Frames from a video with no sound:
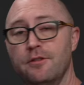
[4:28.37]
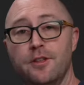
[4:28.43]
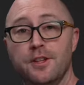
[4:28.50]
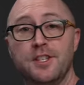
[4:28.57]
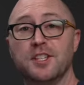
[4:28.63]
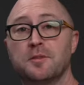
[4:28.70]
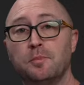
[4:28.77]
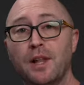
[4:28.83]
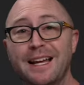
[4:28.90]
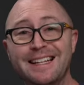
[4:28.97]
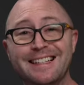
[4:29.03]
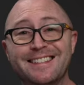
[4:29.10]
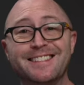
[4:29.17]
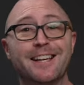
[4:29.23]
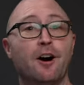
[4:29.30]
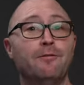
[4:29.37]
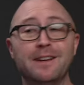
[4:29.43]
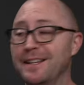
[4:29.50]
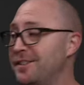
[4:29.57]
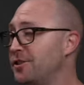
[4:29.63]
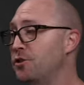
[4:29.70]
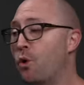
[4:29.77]
The display itself
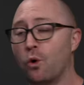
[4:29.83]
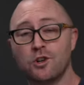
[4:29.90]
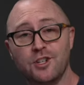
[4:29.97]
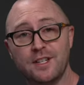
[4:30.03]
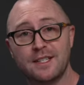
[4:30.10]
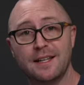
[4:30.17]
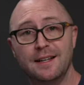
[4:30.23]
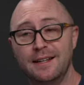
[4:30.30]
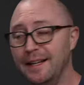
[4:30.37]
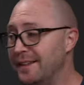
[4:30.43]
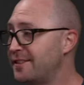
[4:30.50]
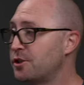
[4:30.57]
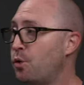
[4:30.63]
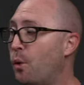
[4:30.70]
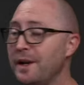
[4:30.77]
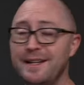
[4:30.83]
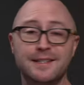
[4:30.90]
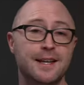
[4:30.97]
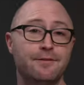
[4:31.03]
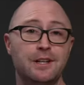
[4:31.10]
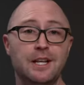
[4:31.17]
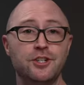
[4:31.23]
is gorgeous. It's
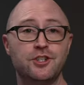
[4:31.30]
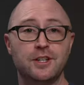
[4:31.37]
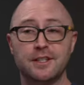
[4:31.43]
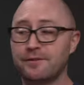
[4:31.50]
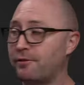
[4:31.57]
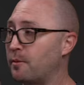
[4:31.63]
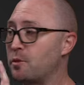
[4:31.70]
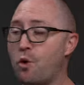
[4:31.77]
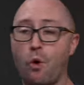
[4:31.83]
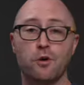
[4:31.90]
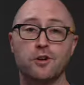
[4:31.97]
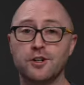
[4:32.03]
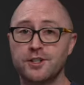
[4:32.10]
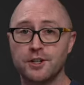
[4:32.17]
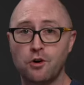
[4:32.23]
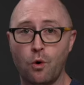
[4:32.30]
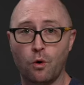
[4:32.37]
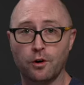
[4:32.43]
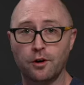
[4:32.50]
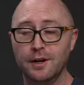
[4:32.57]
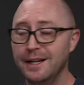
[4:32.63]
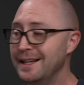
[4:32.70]
twenty-seven inches from corner to
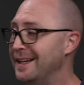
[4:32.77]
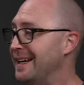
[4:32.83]
corner.